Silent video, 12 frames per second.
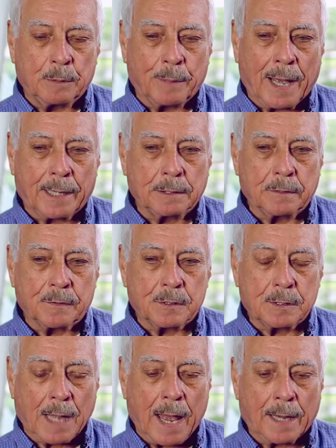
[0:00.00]
me back into the
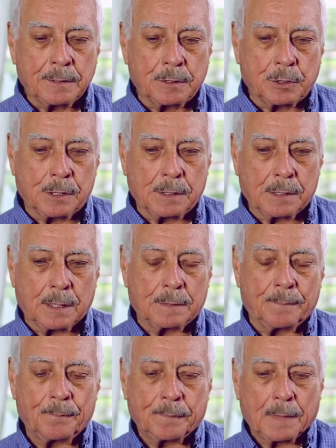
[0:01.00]
stacks, and she said,
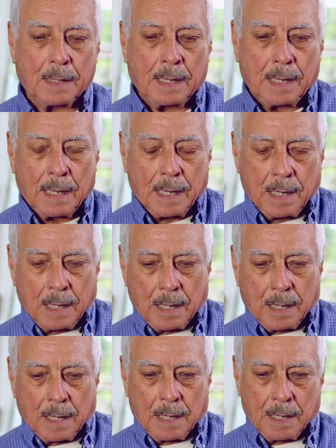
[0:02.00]

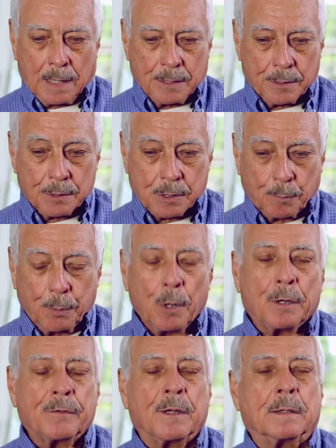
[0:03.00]
There's a
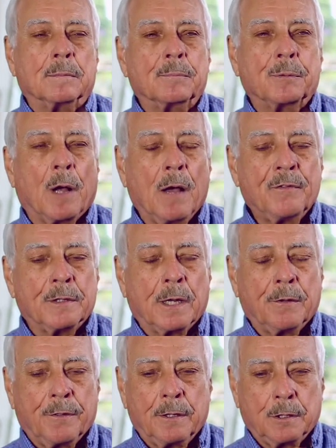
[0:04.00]
book that Prof and
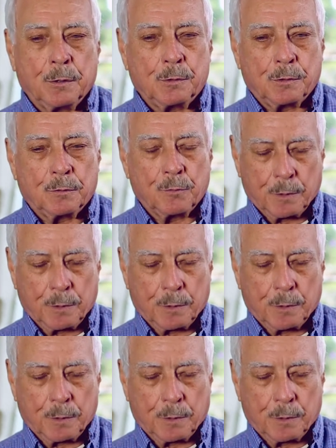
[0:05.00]
I think you should